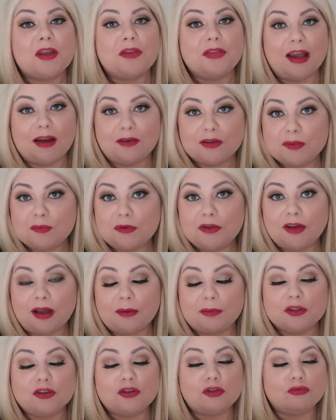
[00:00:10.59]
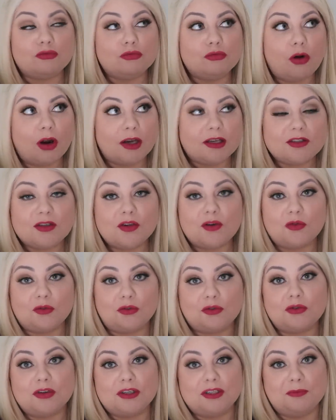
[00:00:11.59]
the house move happened right
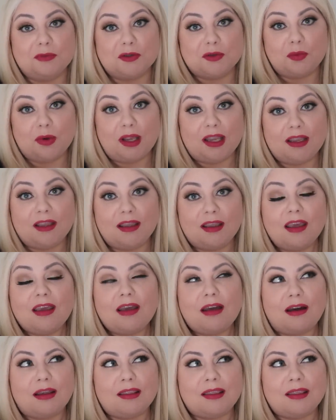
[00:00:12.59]
on Christmas week.